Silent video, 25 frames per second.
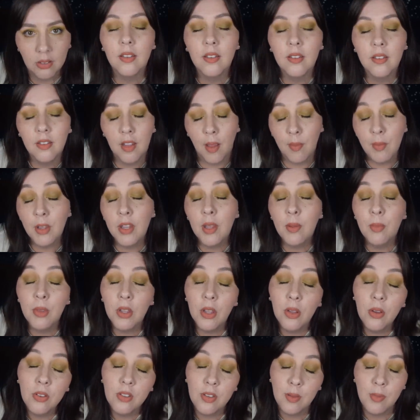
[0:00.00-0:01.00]
Some of them,
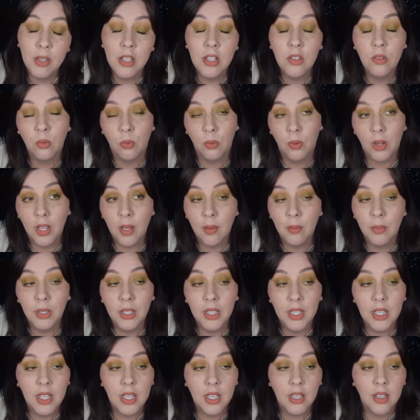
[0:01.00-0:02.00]
though, some of these
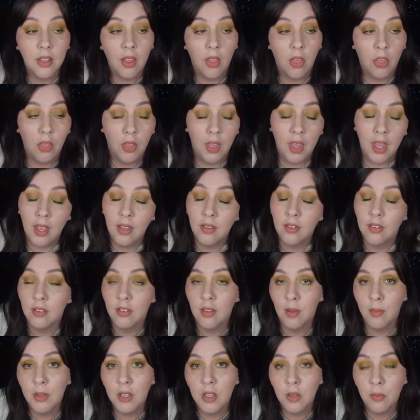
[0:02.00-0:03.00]
rambling things,
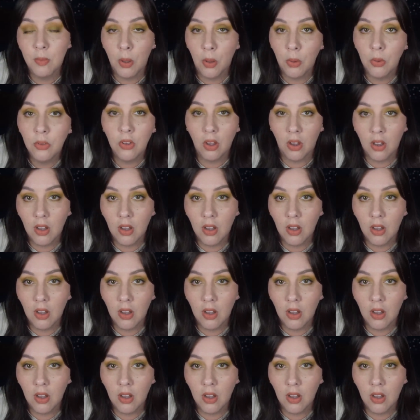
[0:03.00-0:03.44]
some of these posts,